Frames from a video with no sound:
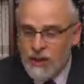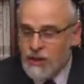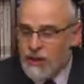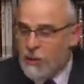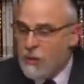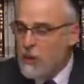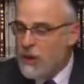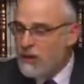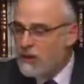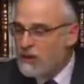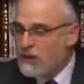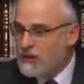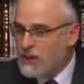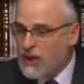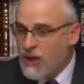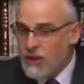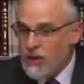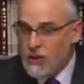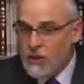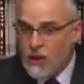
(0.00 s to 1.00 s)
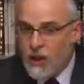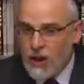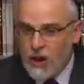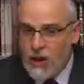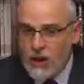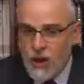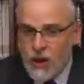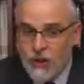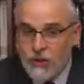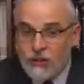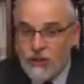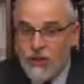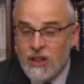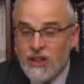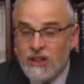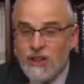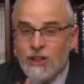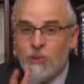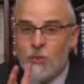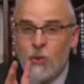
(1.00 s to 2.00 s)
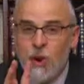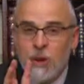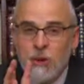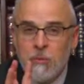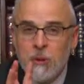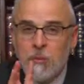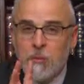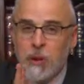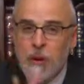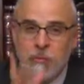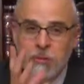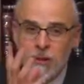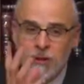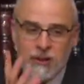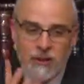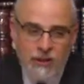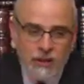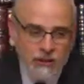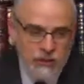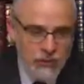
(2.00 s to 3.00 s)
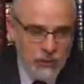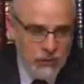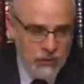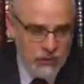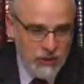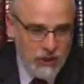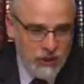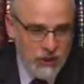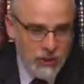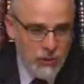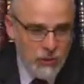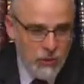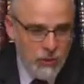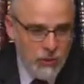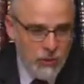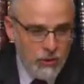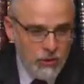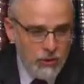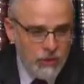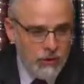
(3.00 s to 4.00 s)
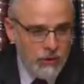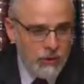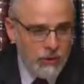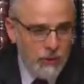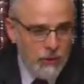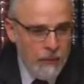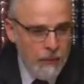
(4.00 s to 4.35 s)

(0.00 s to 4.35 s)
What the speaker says: They wanted to get along. So they didn't want to be publicly associated with Herzl.